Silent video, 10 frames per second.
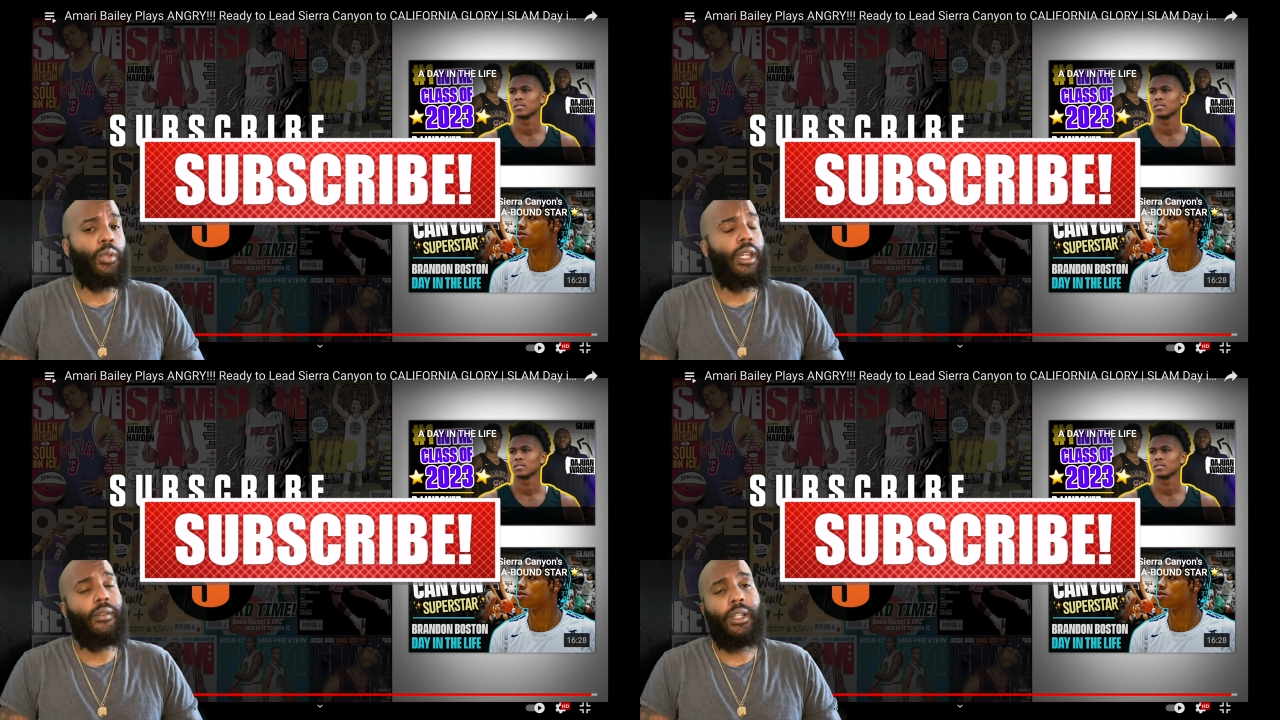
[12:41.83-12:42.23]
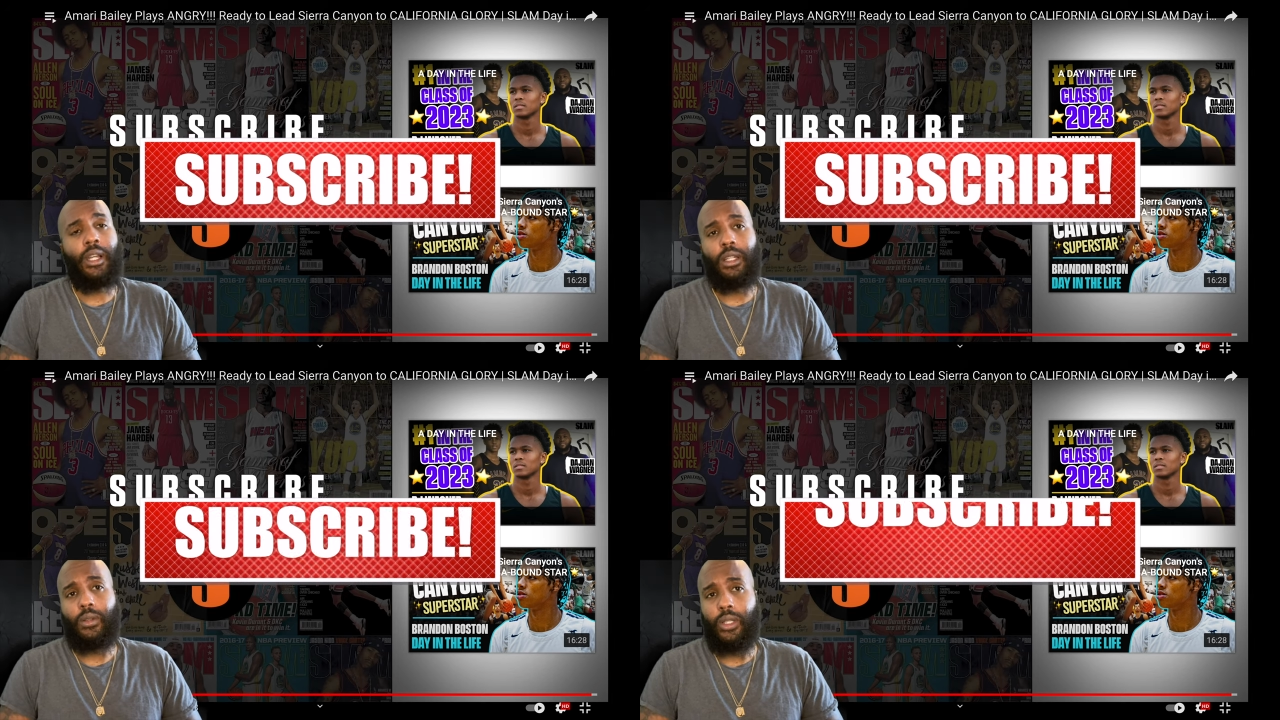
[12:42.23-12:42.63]
Speaker 1: not,
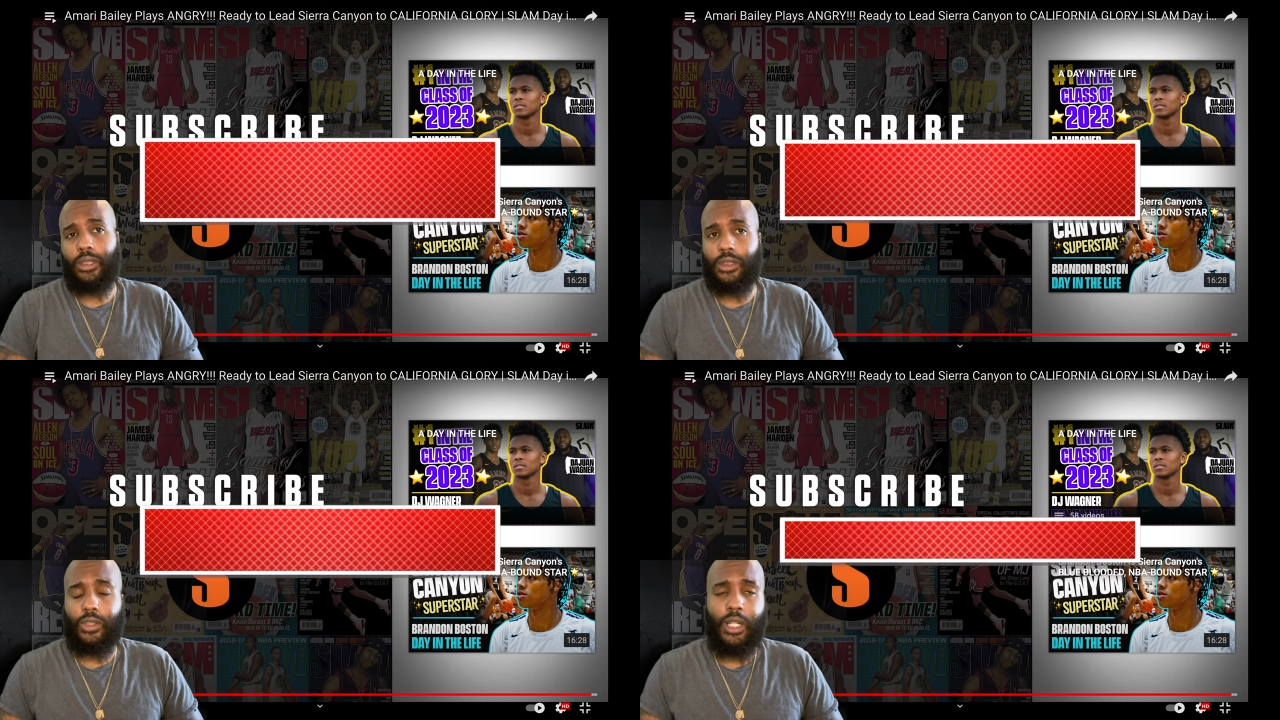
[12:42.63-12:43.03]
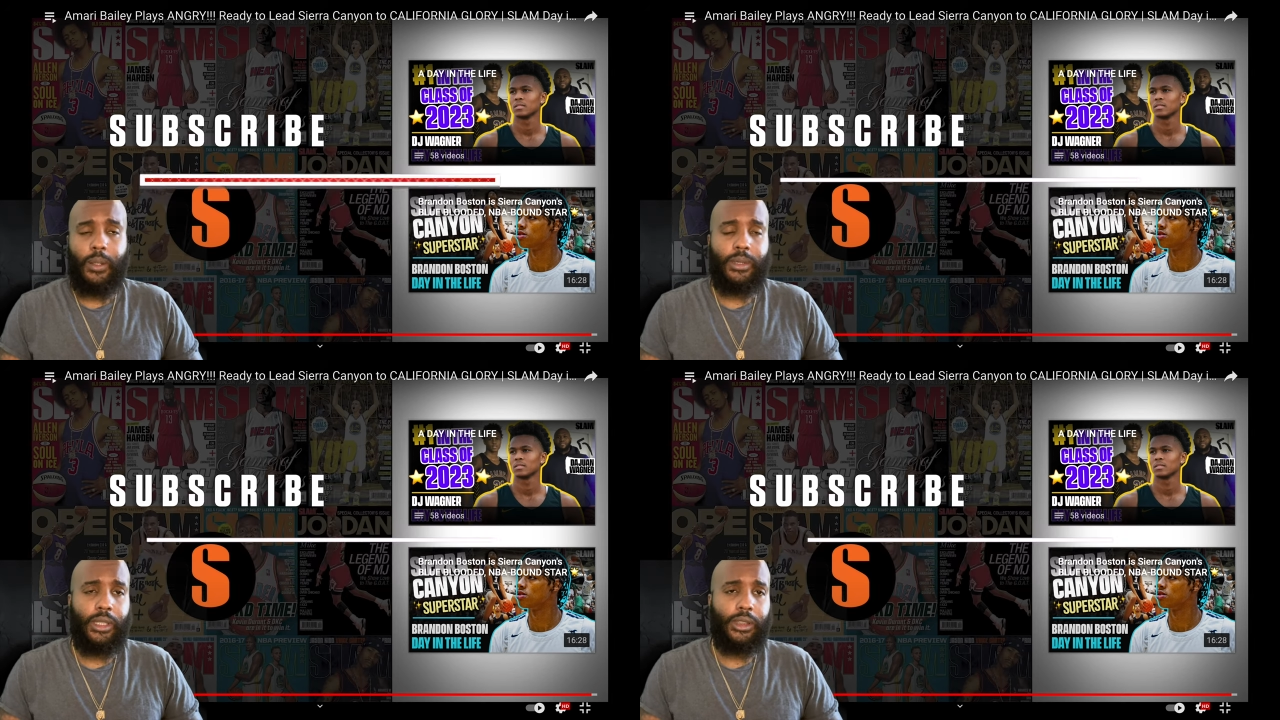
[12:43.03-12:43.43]
go ahead and subscribe to
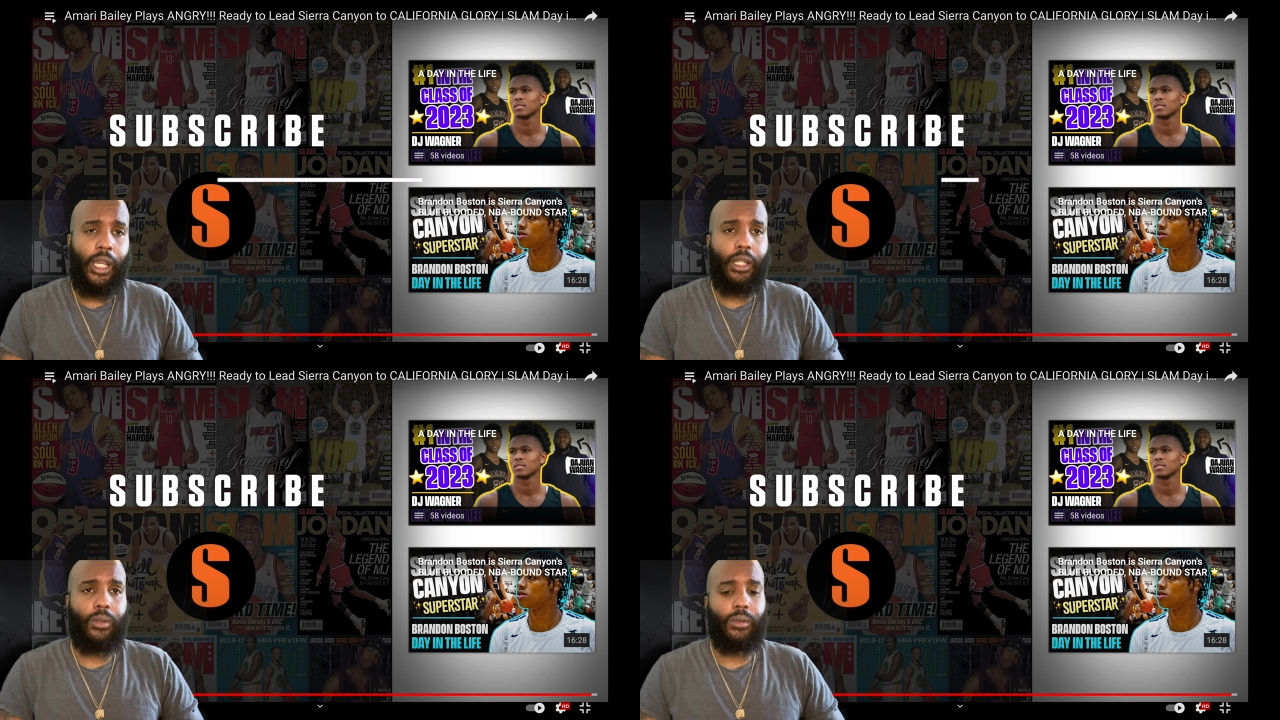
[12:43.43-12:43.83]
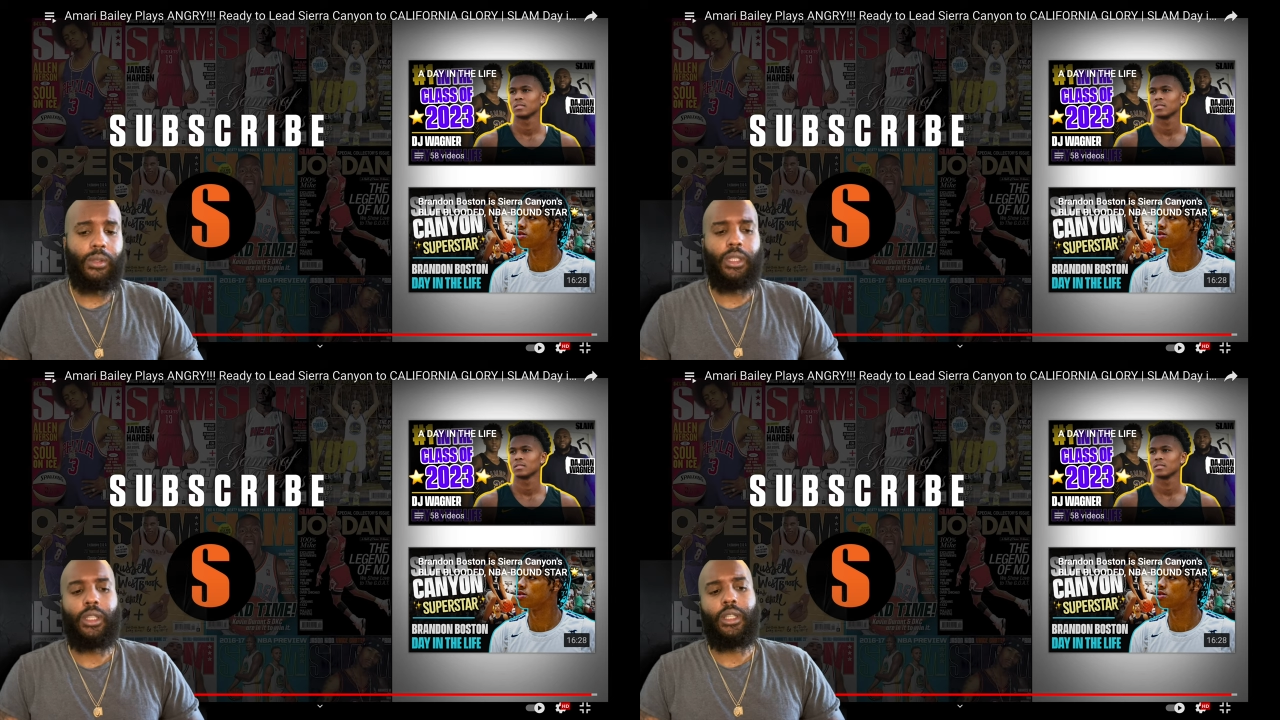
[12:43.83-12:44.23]
the channel.
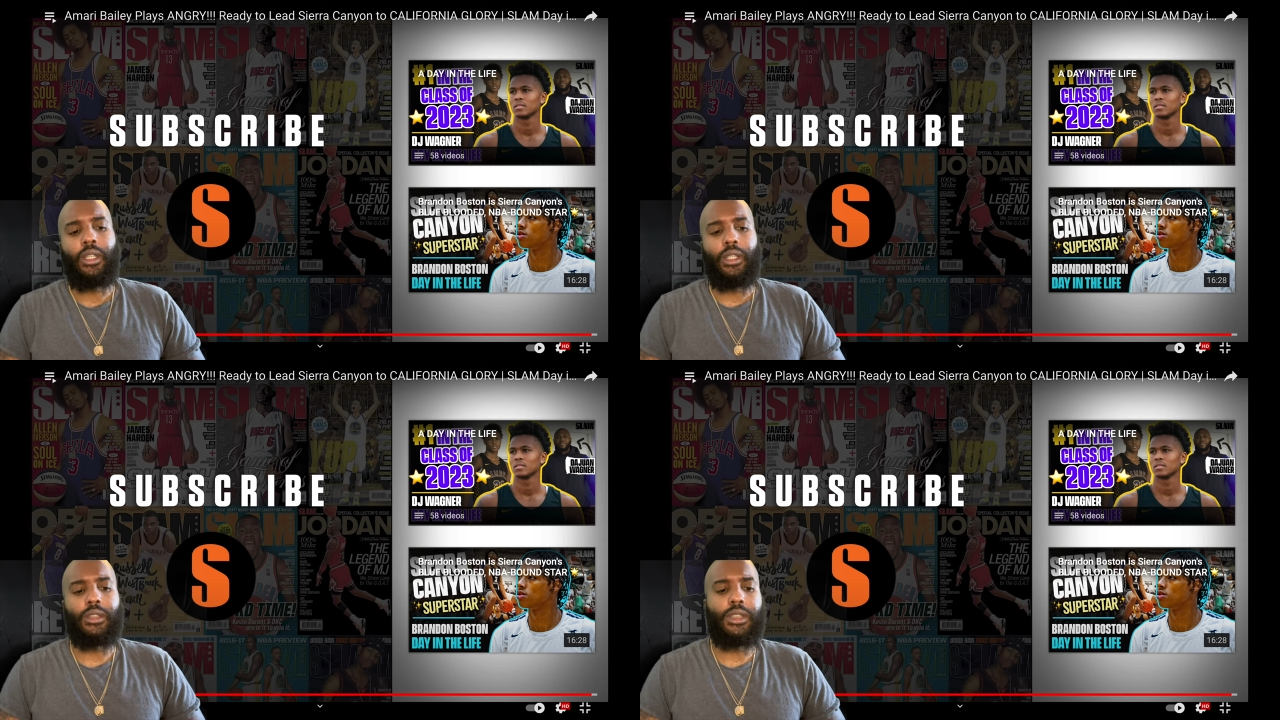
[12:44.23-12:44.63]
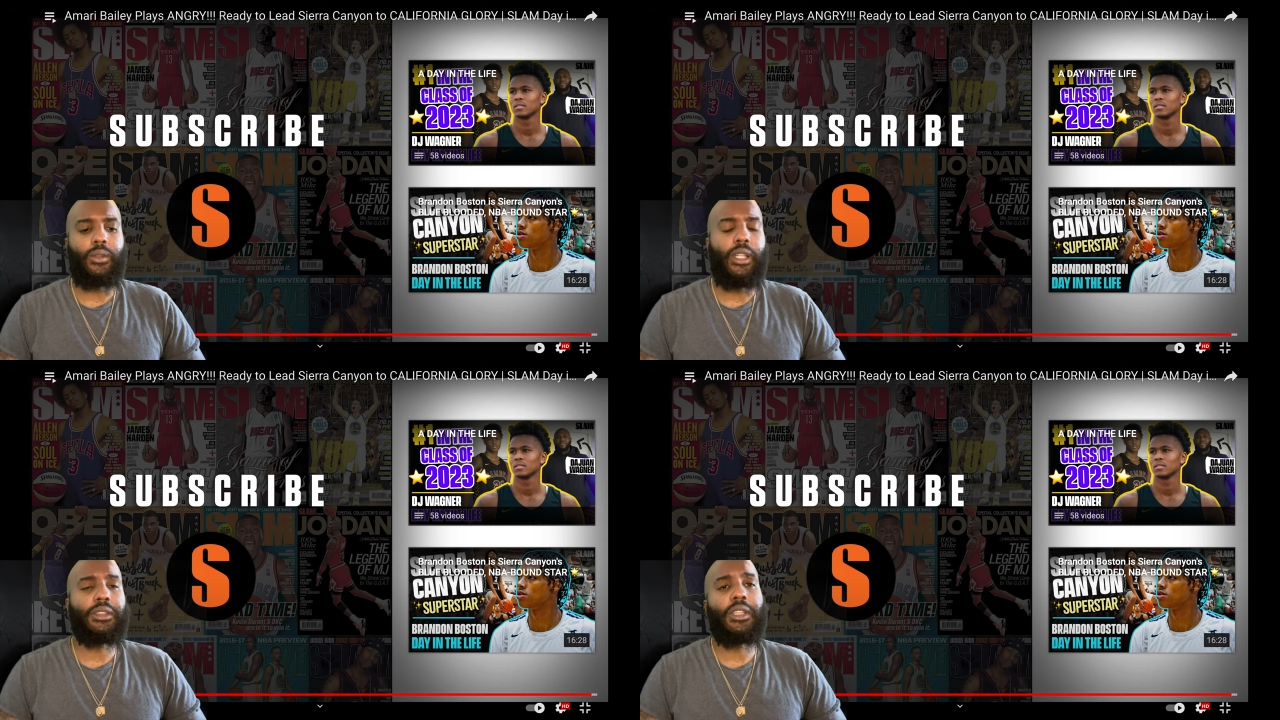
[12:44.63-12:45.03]
Until
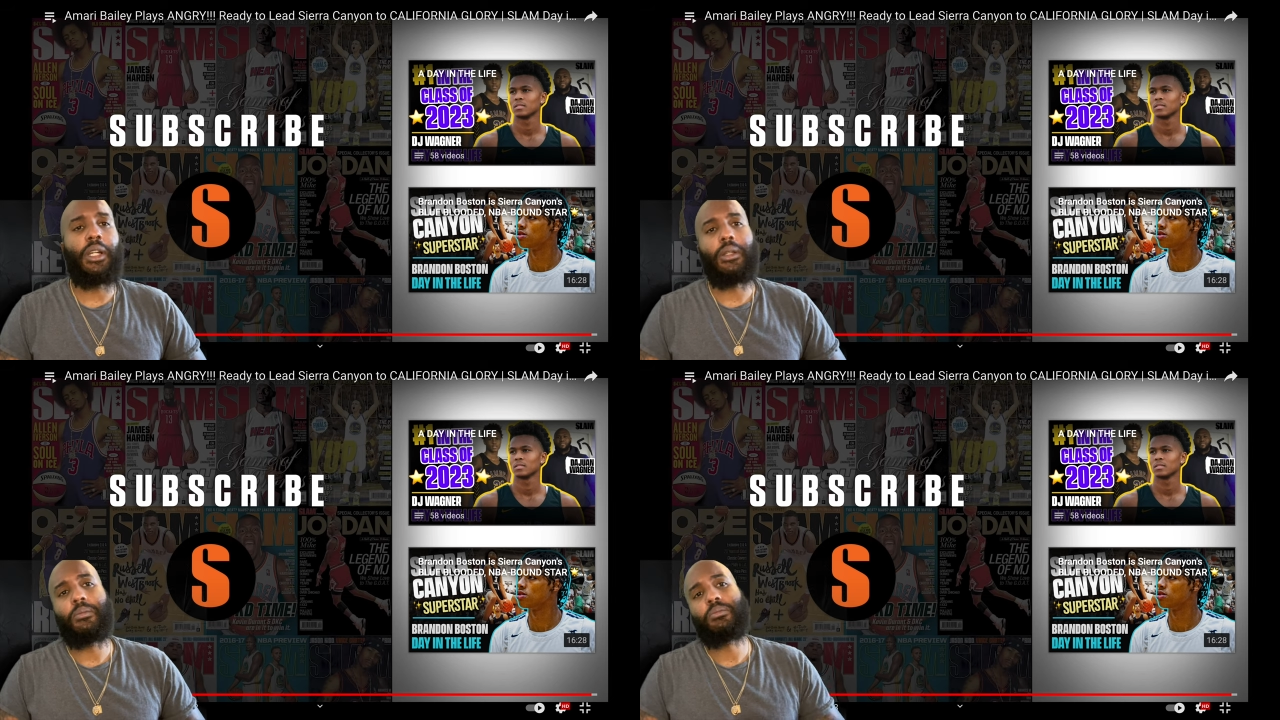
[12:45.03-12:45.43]
next time.